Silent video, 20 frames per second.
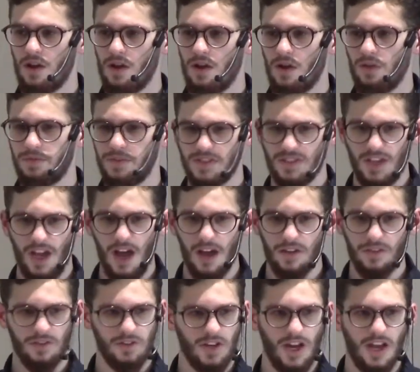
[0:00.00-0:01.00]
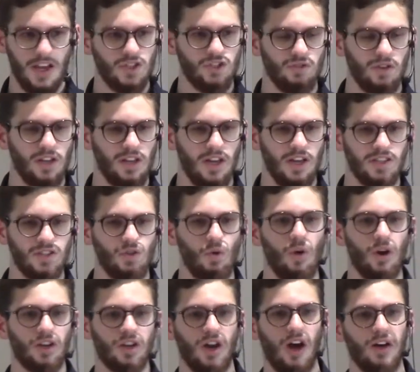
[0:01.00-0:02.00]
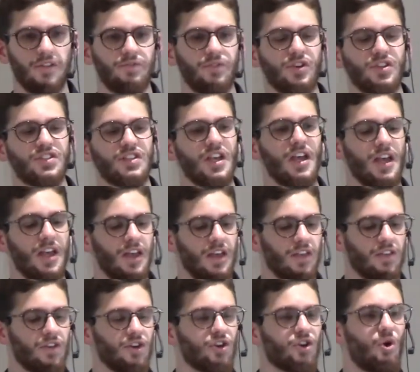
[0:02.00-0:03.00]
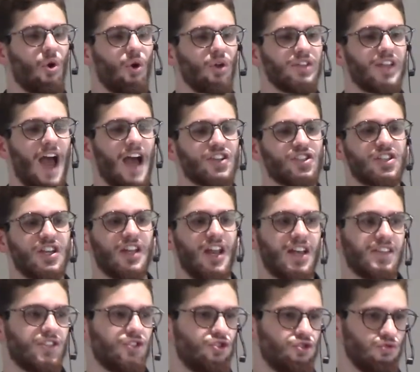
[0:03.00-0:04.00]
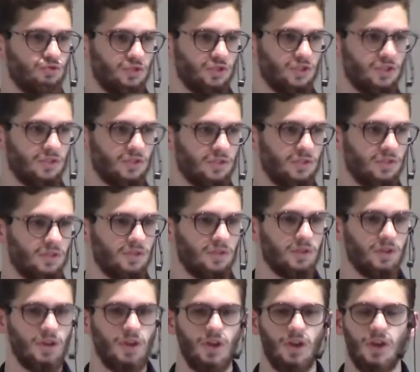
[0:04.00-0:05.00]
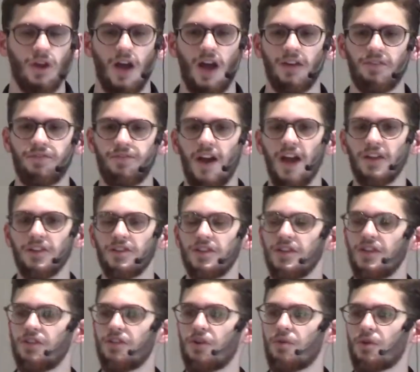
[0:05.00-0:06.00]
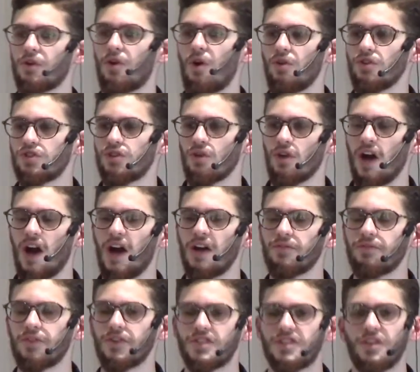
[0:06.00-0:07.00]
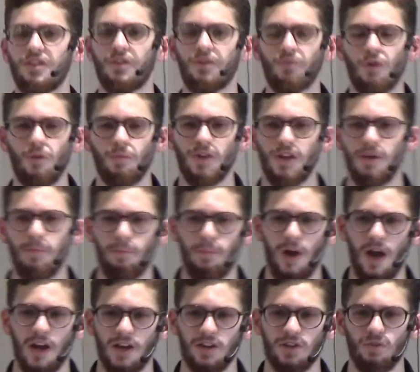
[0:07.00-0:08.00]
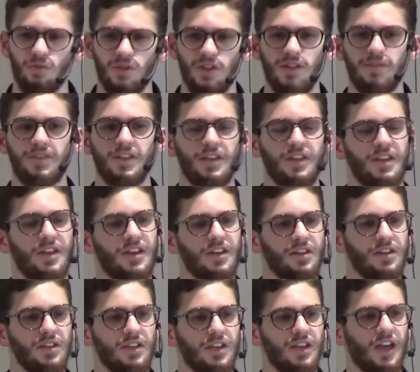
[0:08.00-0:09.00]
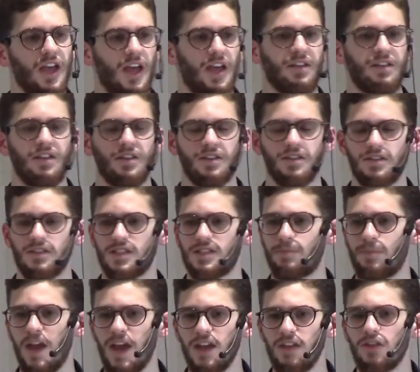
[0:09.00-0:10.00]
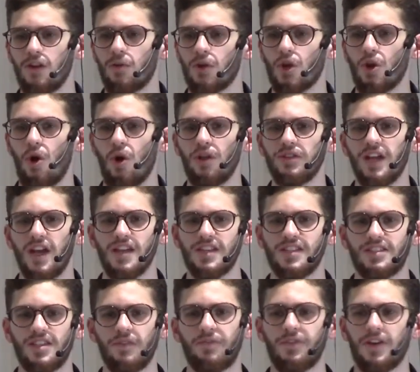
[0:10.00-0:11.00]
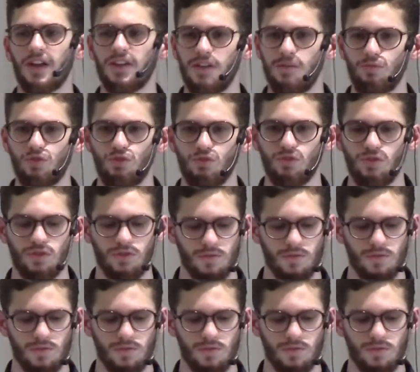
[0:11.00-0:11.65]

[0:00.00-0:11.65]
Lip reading: of Ishaq, they're not Israelites, who are converts, they're called Ashkenazi Jews. And finally, there were also converts in the Roman Empire who lived in Italy and Spain. They were called Sephardi Jews.